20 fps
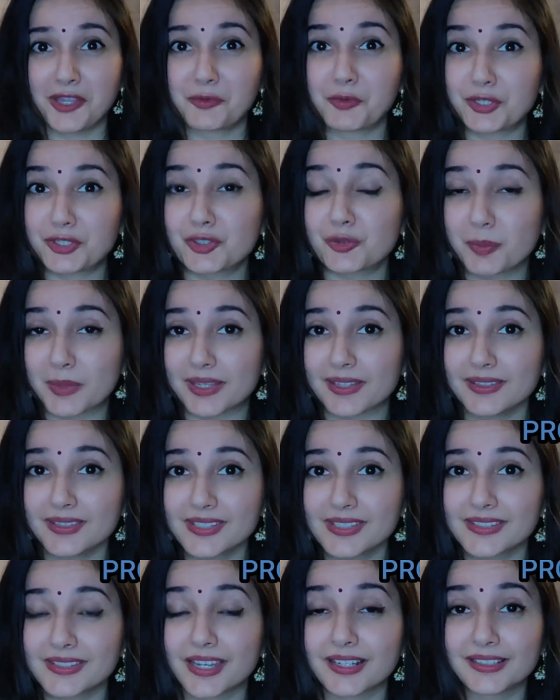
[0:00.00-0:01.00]
which
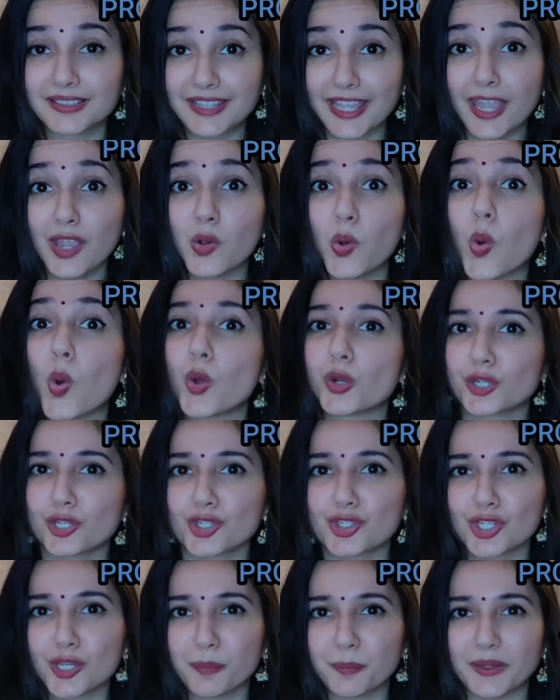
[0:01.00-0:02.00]
means that their
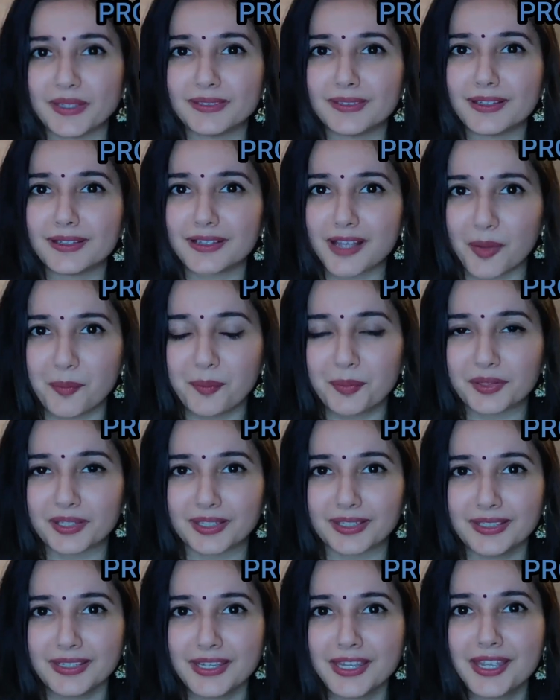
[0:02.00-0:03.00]
ownership in the
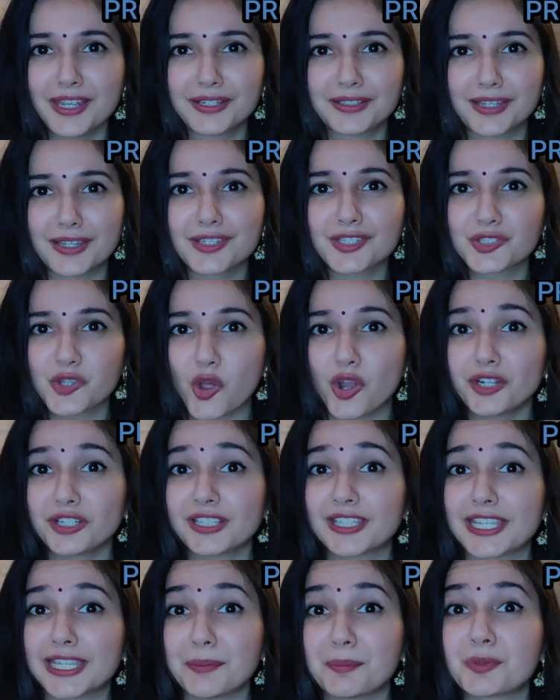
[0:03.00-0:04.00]
company does
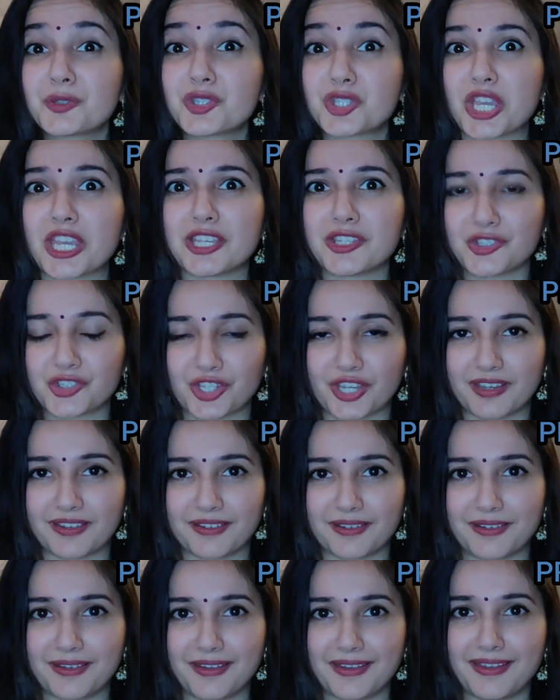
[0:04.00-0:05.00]
not keep changing.